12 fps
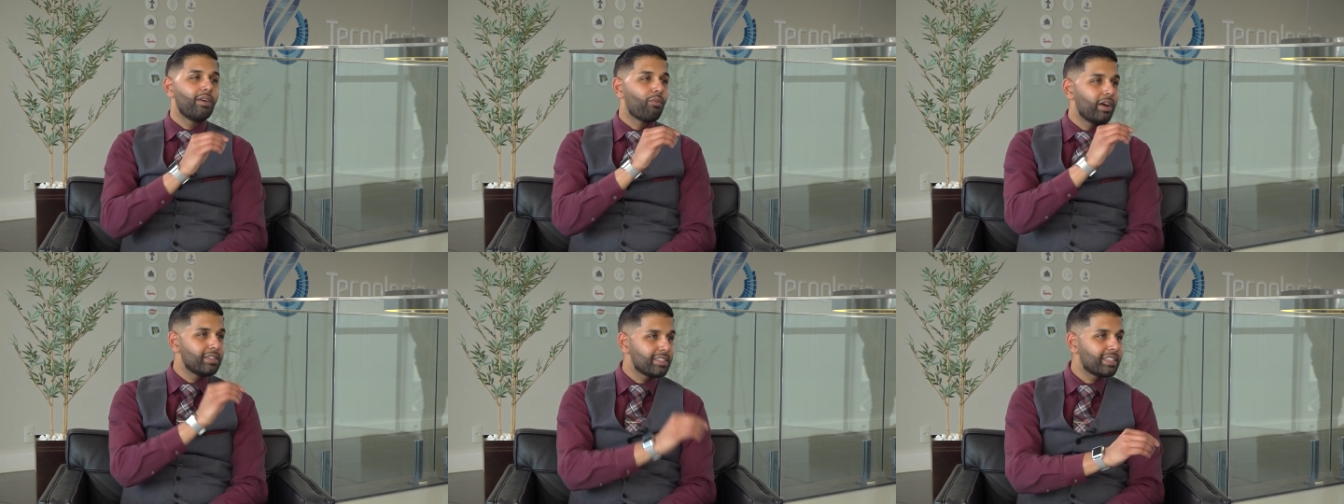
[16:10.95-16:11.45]

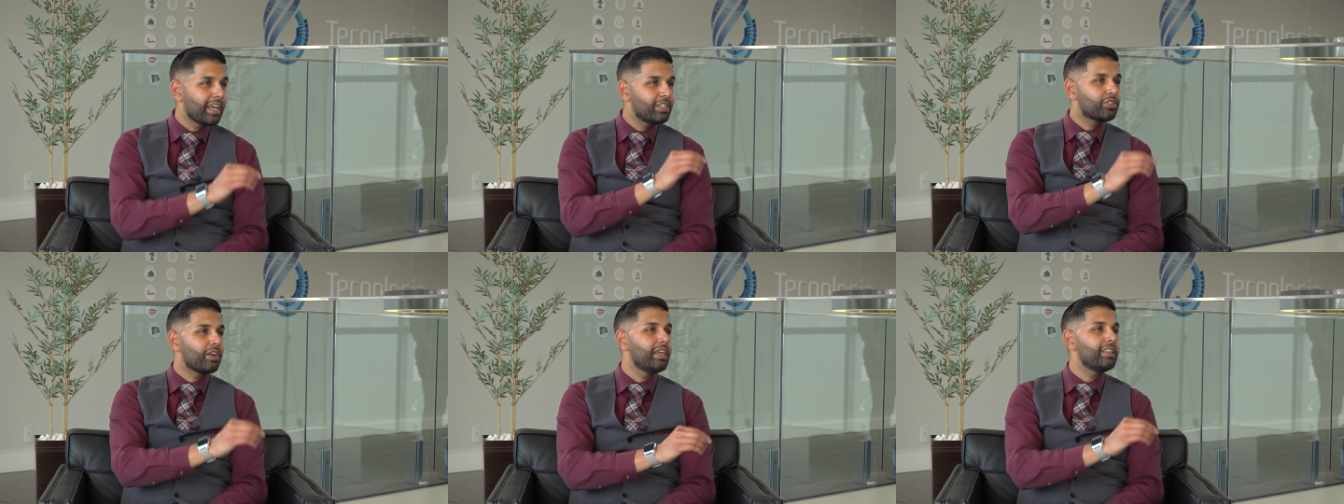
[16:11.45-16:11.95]
Once I
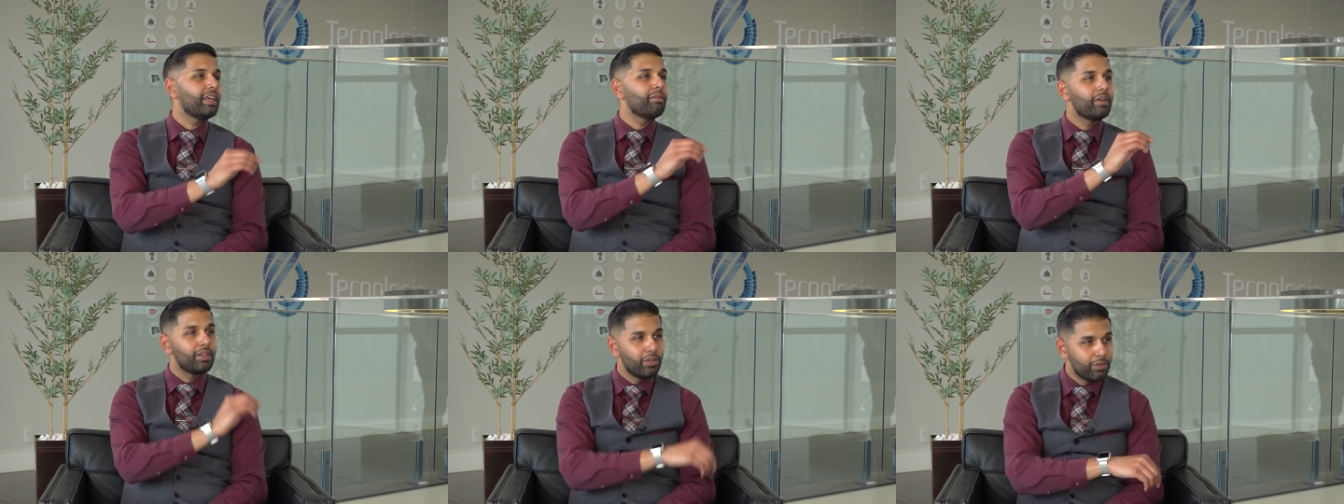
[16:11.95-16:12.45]
trained
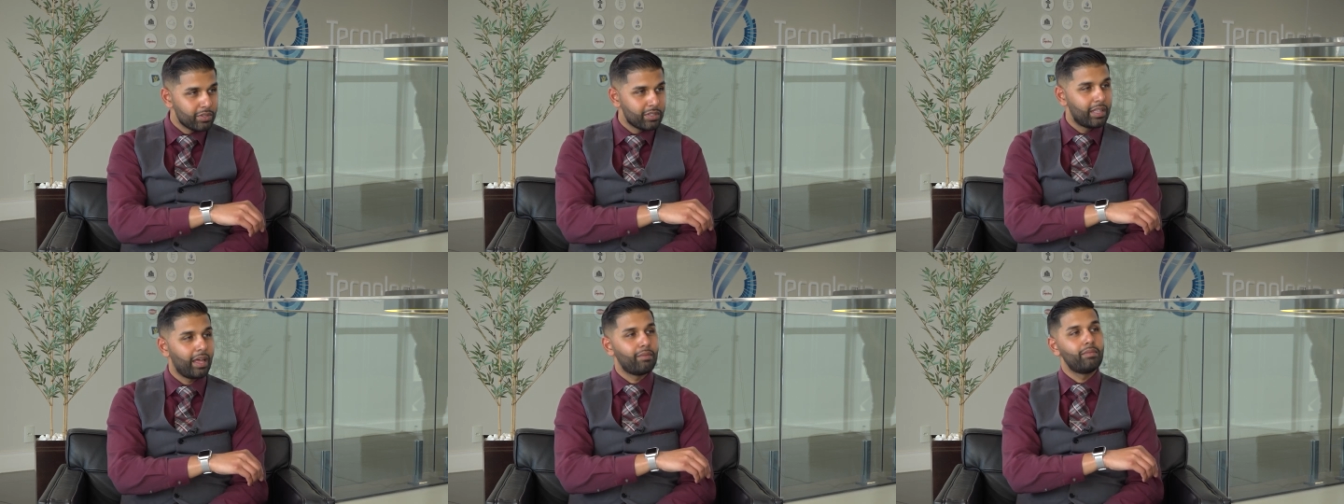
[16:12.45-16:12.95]
them and
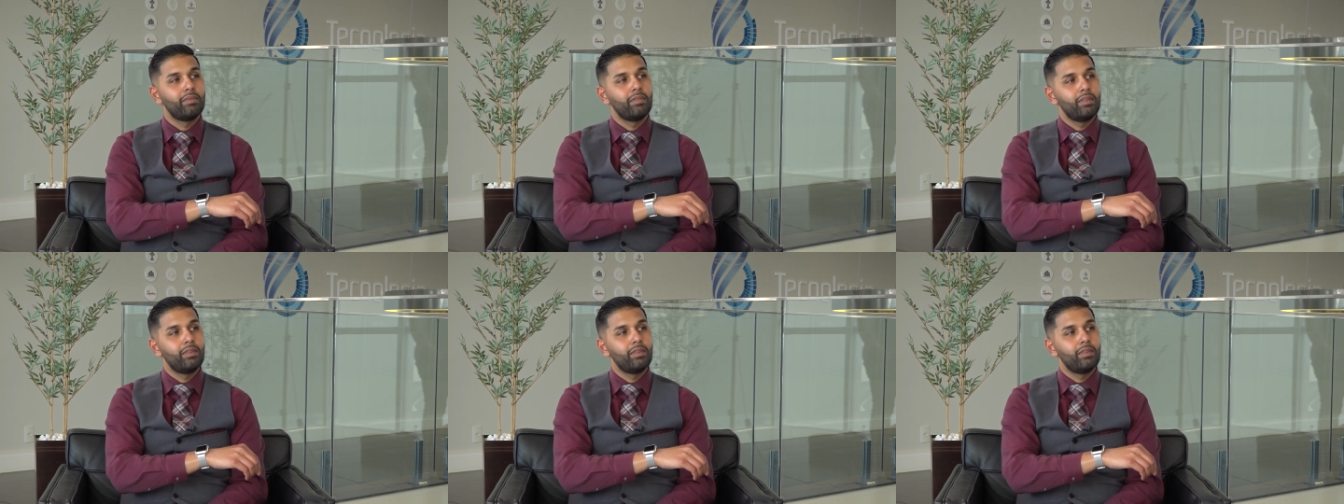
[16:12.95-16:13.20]
used them,